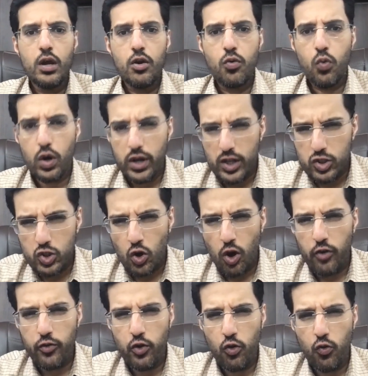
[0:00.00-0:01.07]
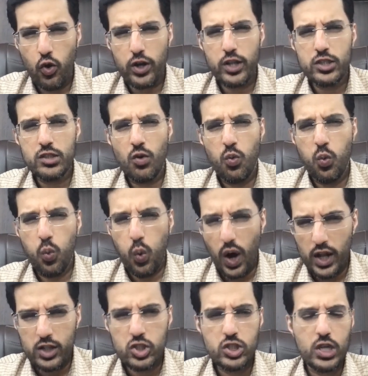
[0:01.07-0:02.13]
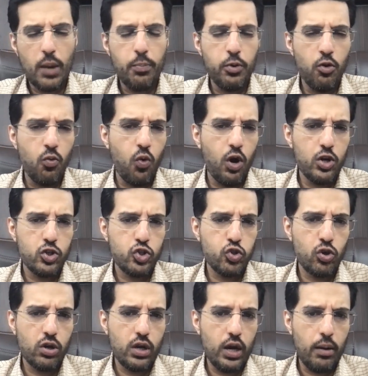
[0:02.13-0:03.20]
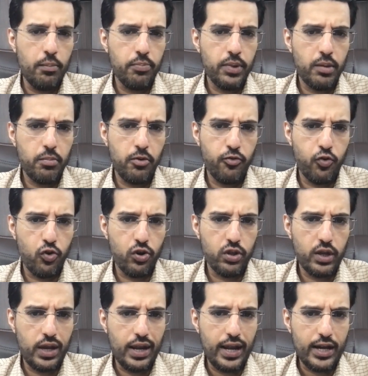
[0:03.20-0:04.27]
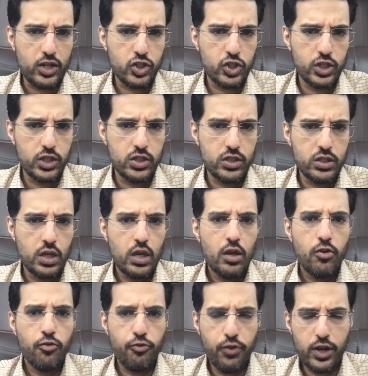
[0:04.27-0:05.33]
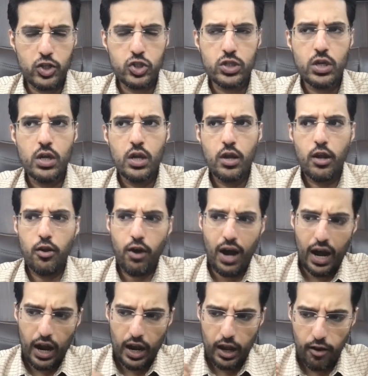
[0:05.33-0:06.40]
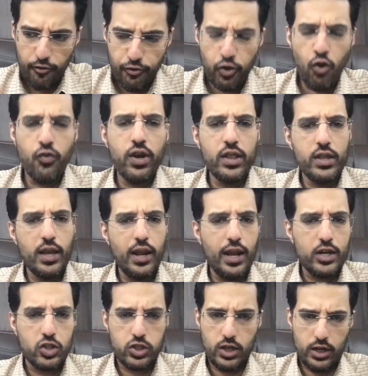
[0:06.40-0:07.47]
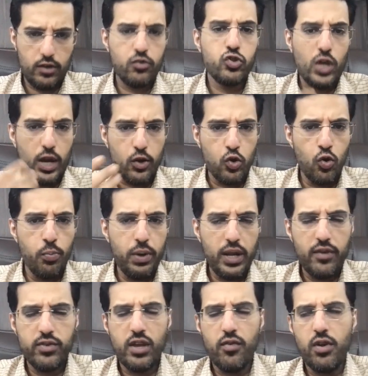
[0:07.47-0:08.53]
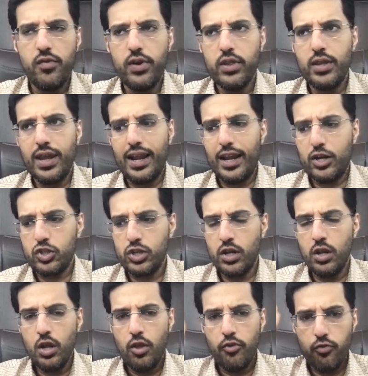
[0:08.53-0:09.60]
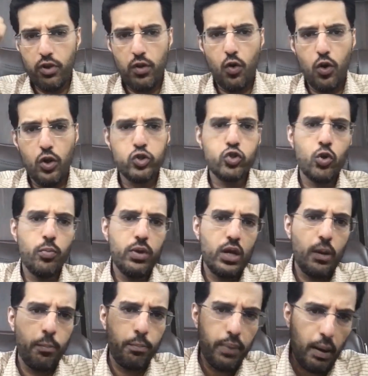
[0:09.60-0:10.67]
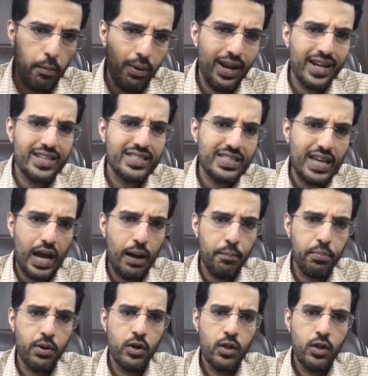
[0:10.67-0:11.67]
What is your view? What is the one step you want should come before the elections, which, if you win the election, and which I do believe they will win the election, will also be a public stamp